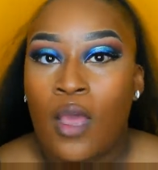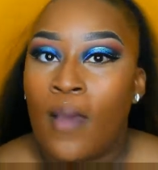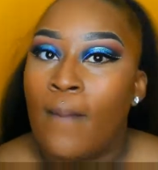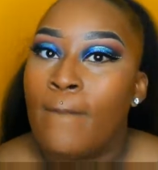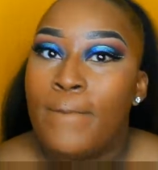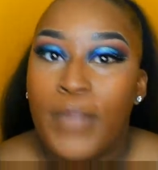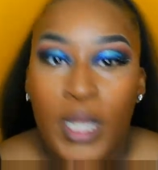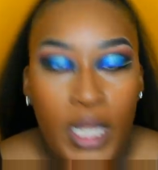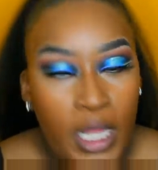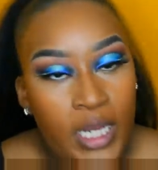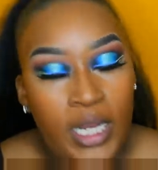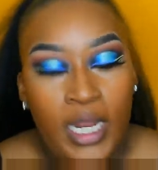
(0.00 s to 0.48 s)

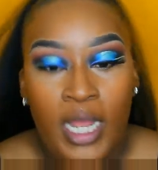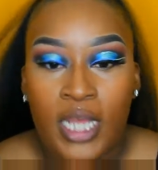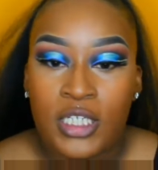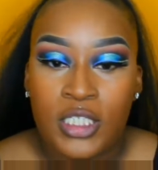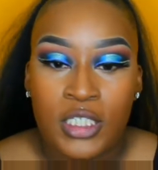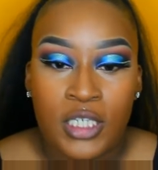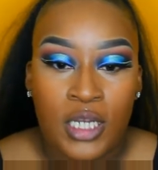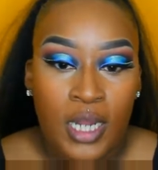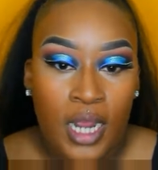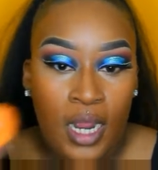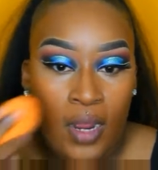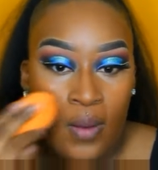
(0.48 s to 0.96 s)
Blend that
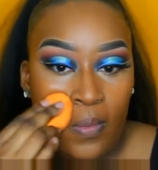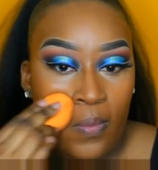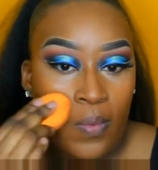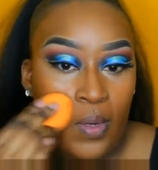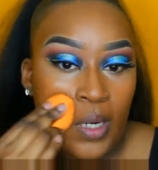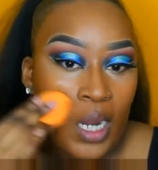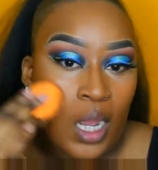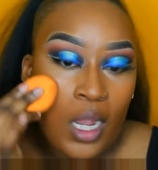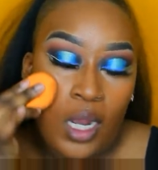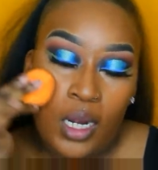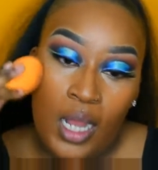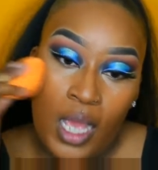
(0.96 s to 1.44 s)
shit out. We're
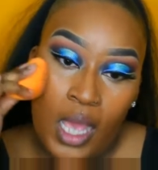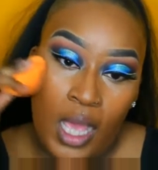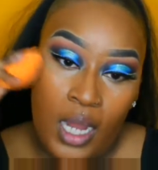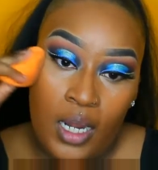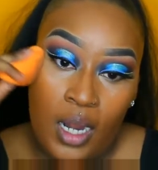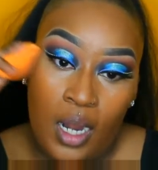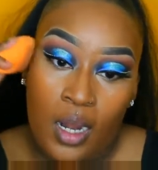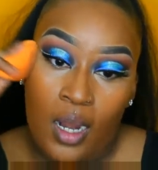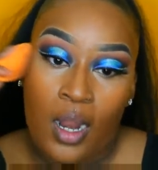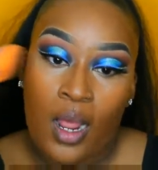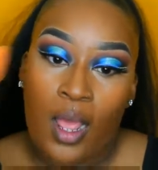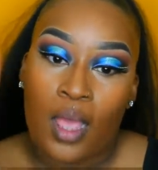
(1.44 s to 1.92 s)
not going to have
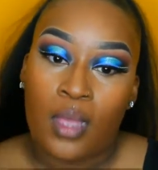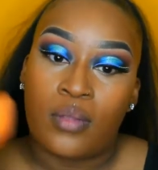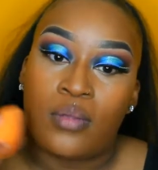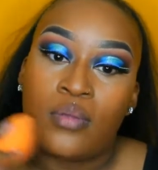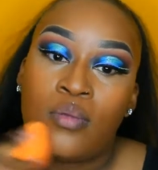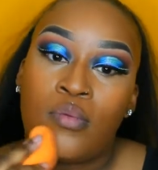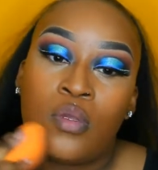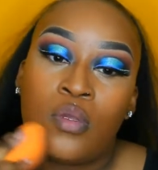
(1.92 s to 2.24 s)
none of that.